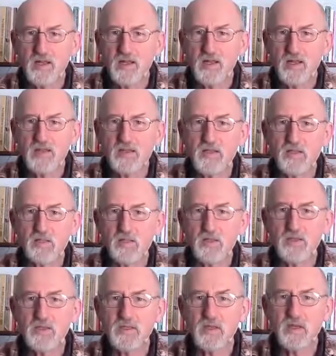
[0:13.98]
ended up
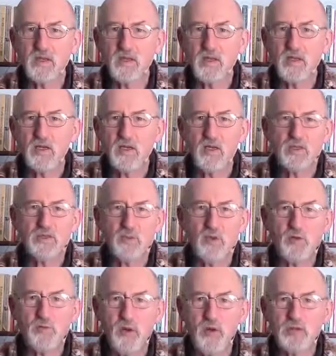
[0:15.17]
with a small
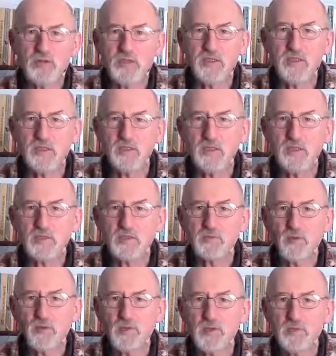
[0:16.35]
Martin, a
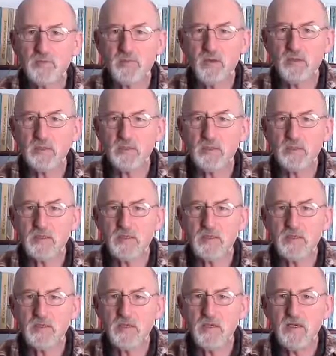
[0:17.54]
small-bodied Martin
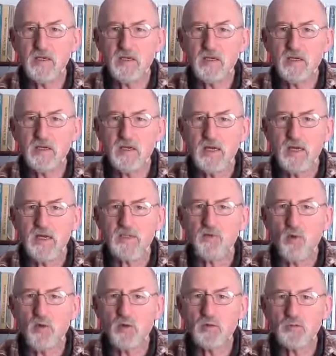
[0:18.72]

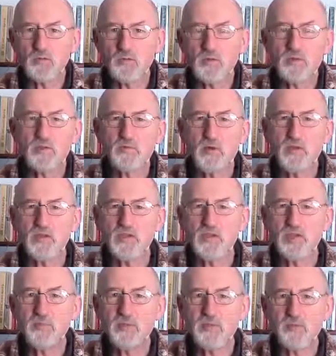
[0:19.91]
X1, which is one of the
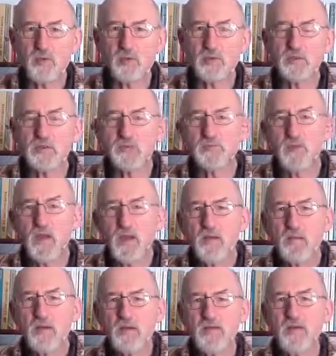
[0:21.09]
cheapest models.
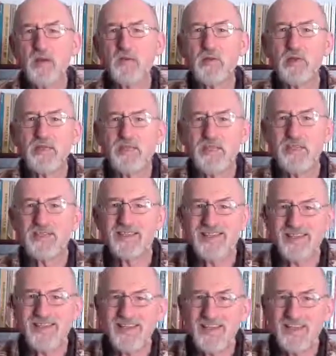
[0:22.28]
But I found that I needed a
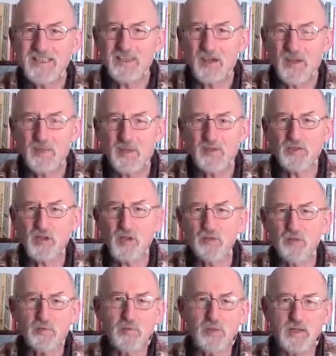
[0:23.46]
second guitar because I
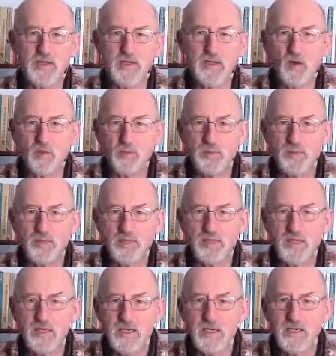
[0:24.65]
often played in open
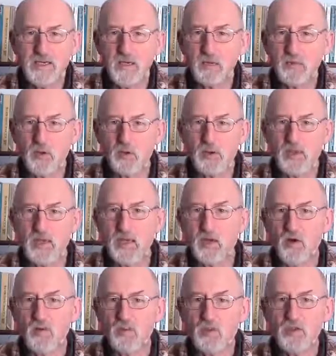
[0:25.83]
D and bottleneck in
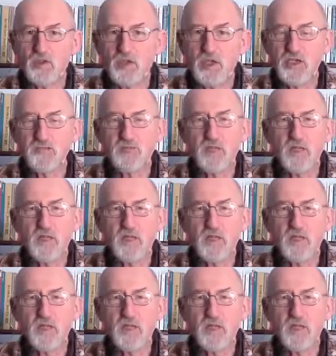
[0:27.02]
open G.